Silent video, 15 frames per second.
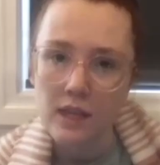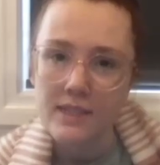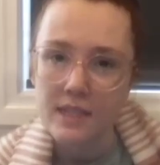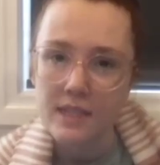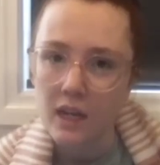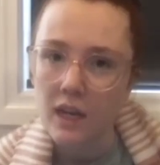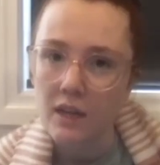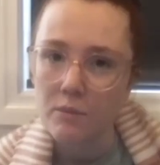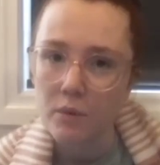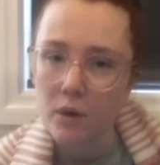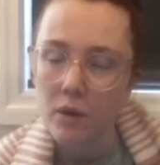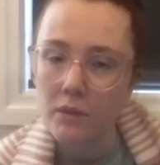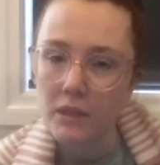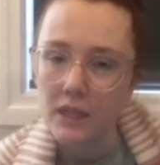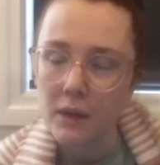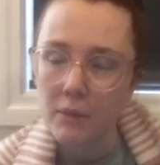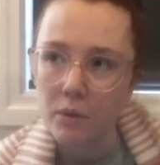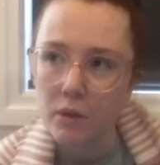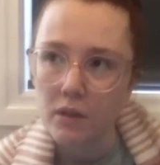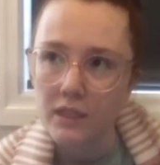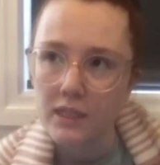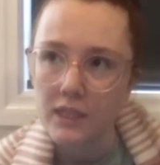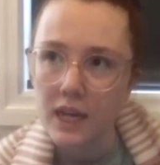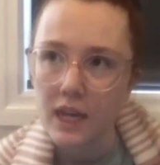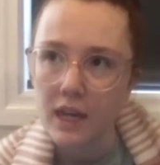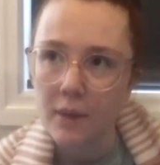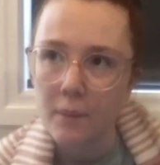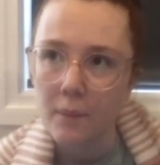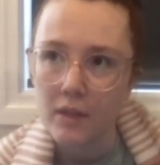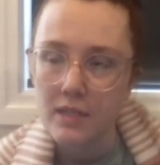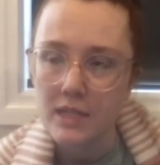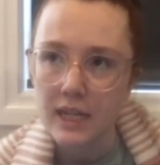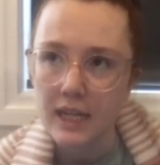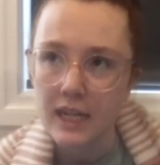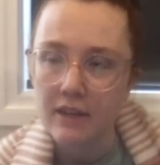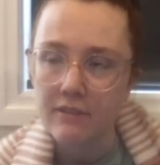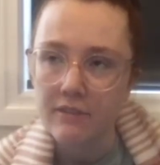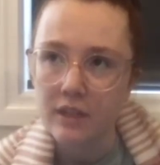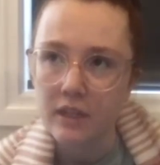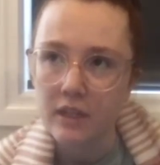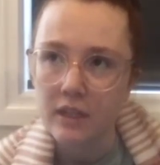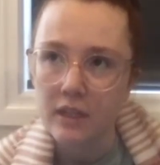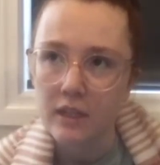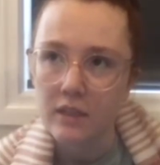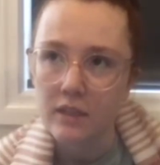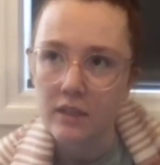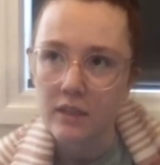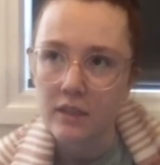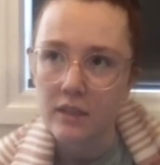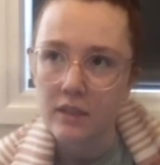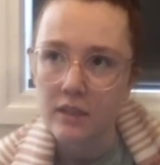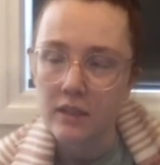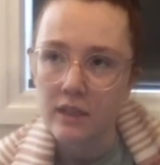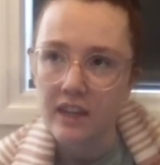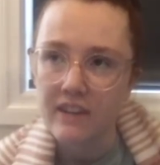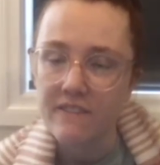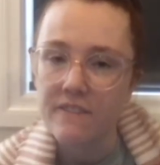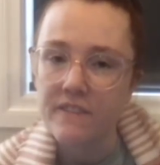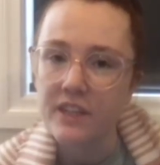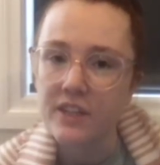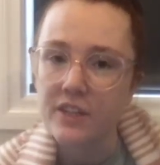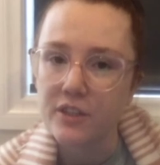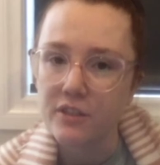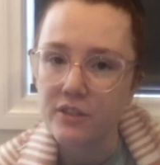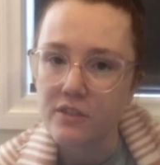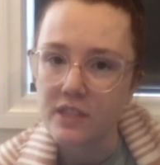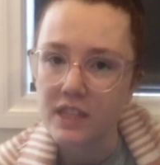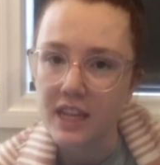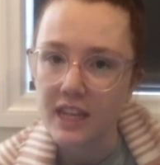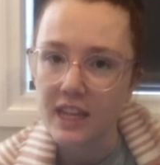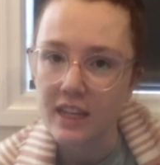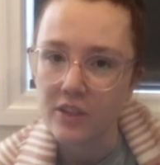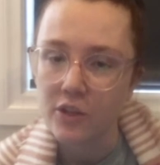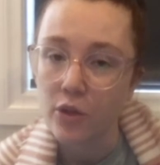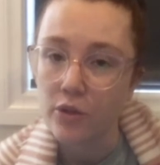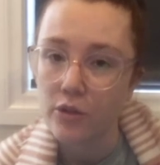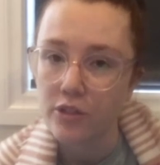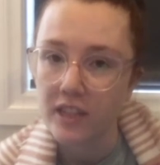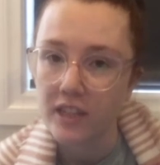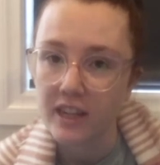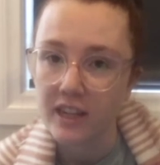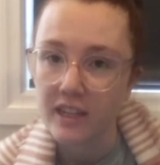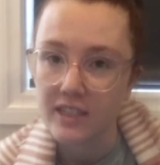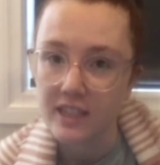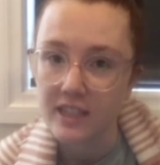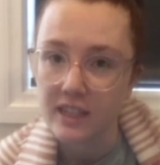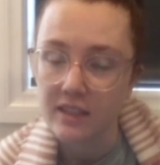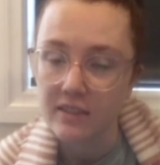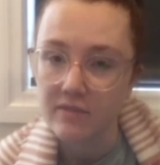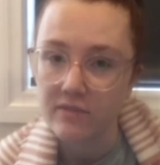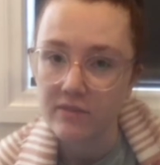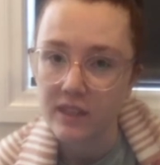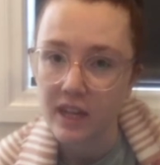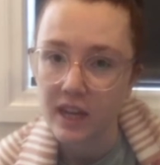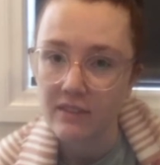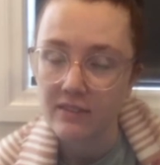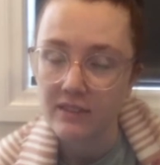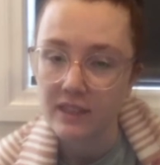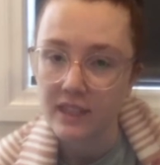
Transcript: say I'd say I have a fear of saying no to that idea. I feel like